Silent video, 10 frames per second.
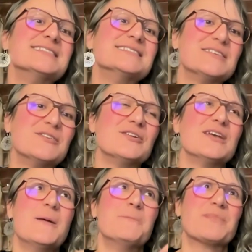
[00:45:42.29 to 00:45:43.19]
And so
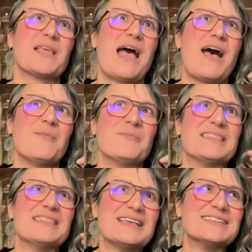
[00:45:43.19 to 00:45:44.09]

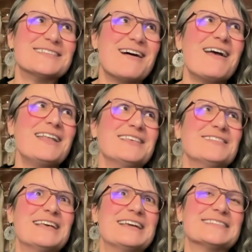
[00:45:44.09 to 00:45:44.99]
that tiny
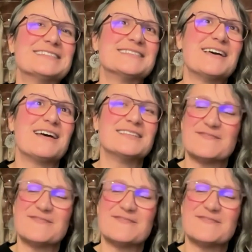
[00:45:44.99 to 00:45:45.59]
little exercise,